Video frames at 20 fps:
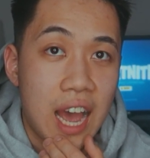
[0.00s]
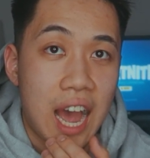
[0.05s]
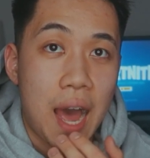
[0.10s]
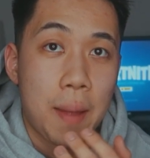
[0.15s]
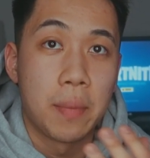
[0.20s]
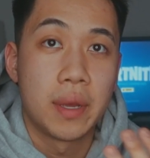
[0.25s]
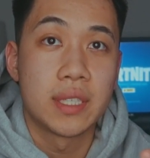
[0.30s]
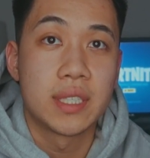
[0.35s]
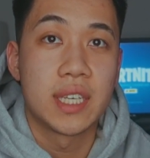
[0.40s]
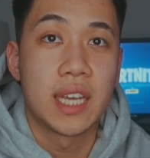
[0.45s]

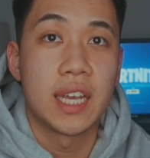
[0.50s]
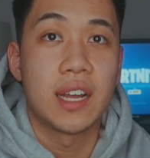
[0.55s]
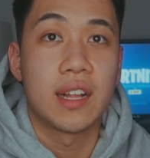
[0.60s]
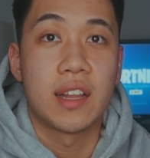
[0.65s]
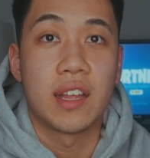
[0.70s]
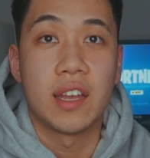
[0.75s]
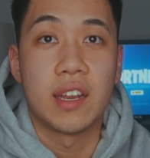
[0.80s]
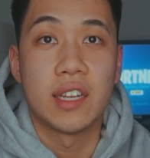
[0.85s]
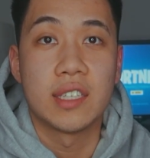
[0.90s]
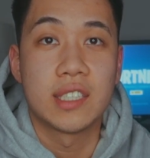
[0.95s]
I'm not saying
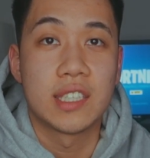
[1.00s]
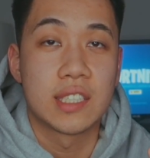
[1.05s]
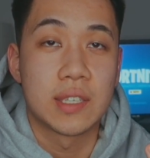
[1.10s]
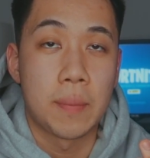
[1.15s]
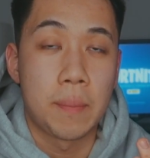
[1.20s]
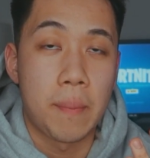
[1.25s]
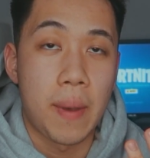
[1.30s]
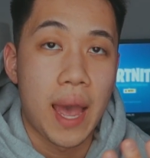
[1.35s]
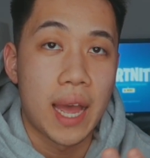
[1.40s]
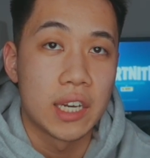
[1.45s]
cleanliness is
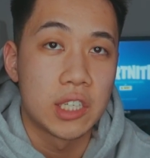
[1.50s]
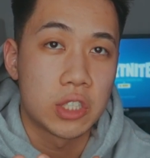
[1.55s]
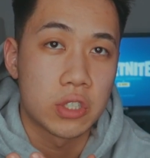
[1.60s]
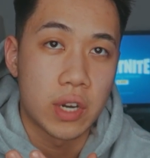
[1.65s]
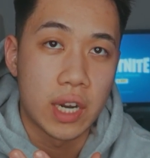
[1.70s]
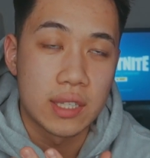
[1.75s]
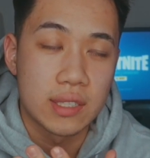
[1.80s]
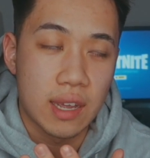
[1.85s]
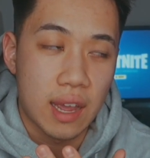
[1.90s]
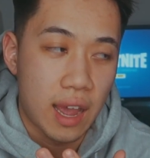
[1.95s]
a bad
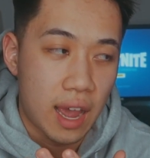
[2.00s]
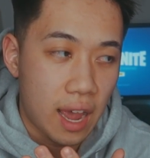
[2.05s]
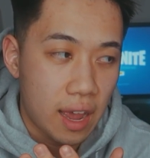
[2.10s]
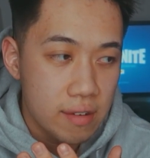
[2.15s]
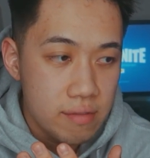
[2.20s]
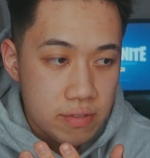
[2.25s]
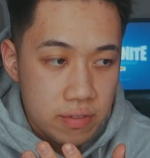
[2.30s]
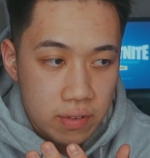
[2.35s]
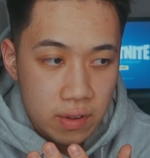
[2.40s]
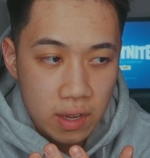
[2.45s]
trait to
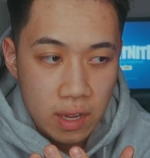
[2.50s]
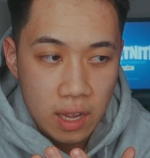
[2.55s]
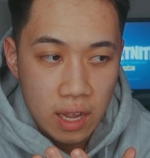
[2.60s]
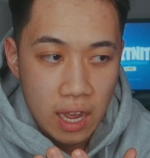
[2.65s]
have.